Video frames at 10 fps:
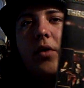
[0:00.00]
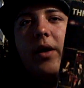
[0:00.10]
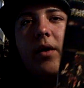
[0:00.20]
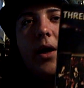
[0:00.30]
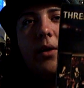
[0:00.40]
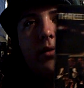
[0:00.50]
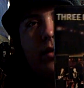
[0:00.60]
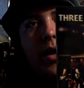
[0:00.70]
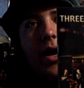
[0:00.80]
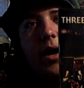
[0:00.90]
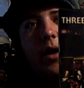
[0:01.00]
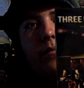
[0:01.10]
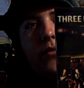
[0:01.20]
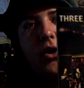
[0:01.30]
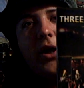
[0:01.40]
great. I, I
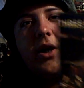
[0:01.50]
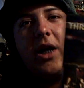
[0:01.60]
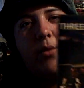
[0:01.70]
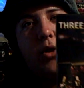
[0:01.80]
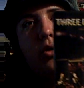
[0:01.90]
uh, the second time